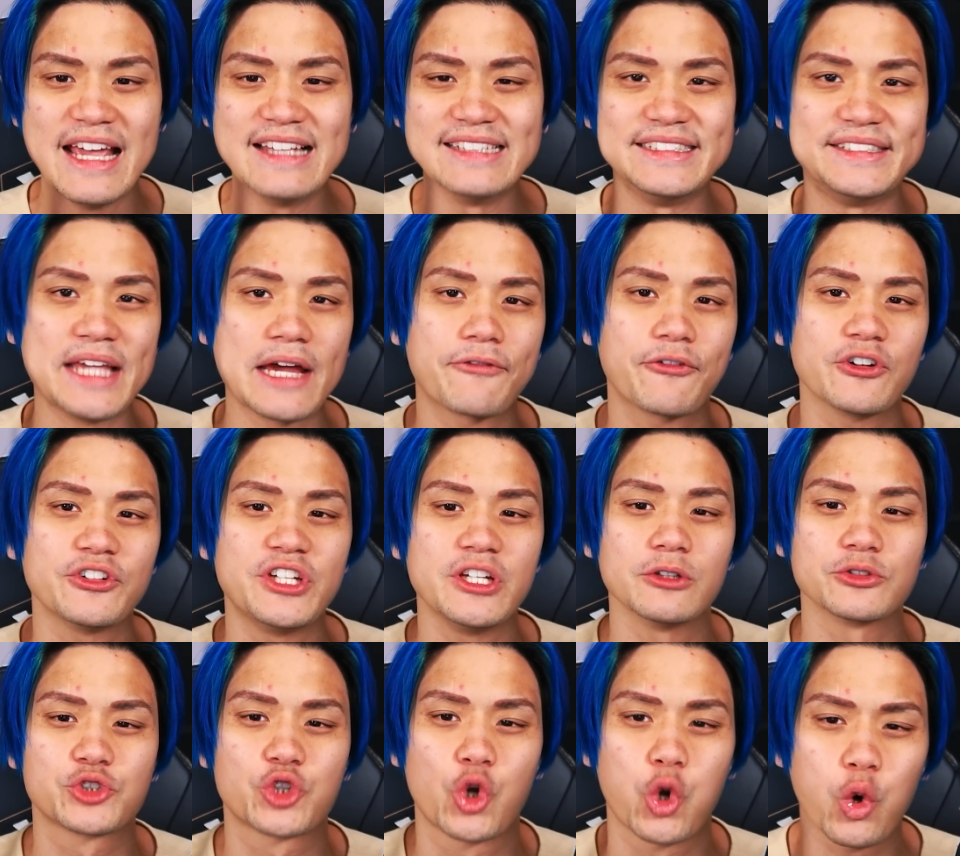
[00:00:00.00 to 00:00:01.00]
Zephyr deals
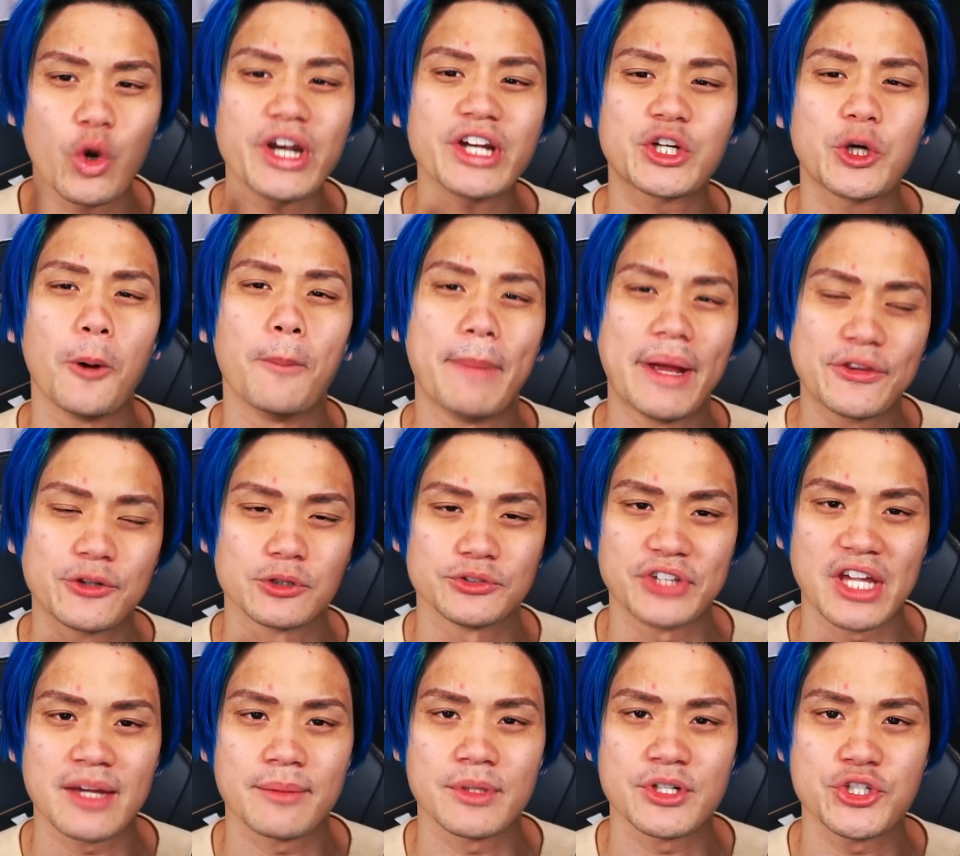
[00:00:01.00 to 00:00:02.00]
critical mental
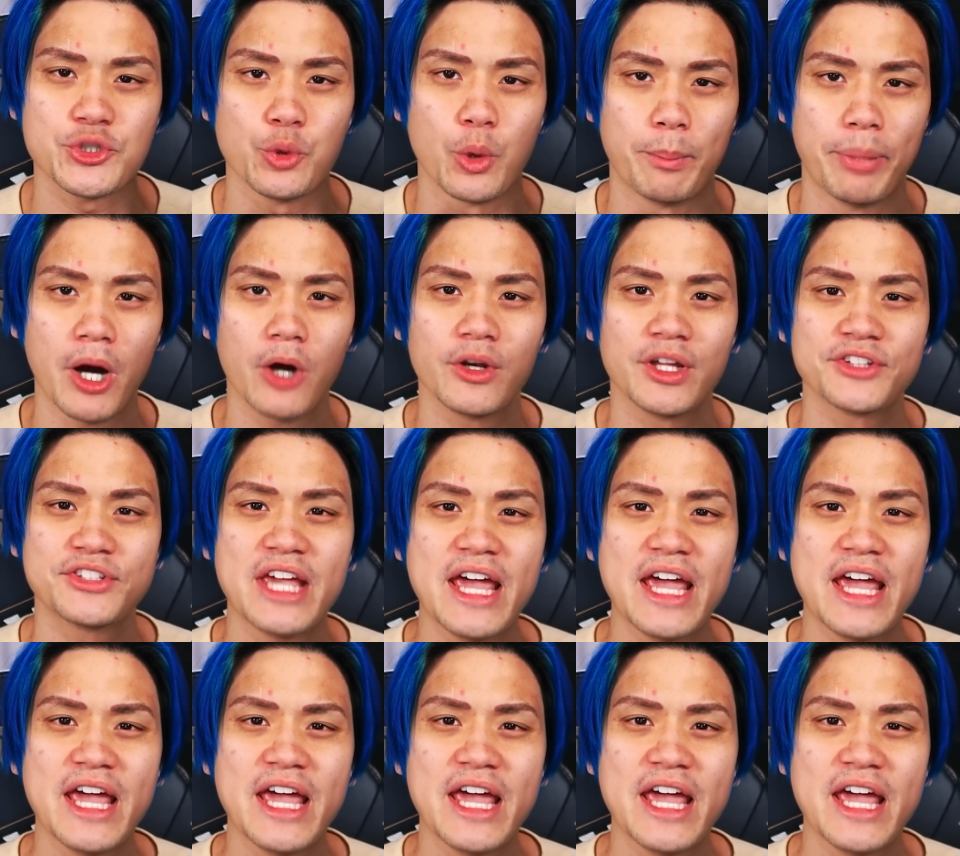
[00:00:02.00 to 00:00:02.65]
damage to opponents,